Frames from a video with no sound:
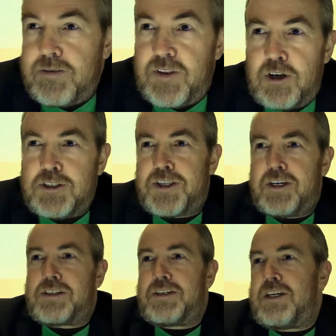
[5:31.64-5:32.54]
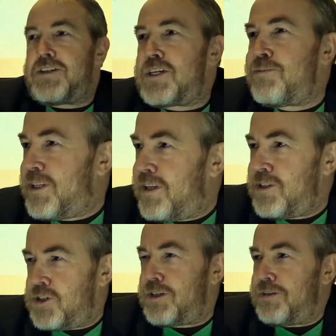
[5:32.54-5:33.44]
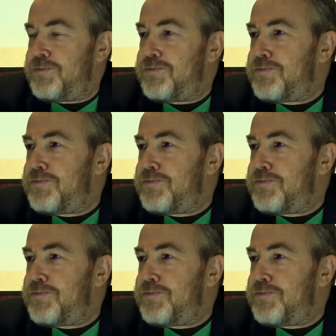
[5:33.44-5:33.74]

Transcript: Those things need some attention.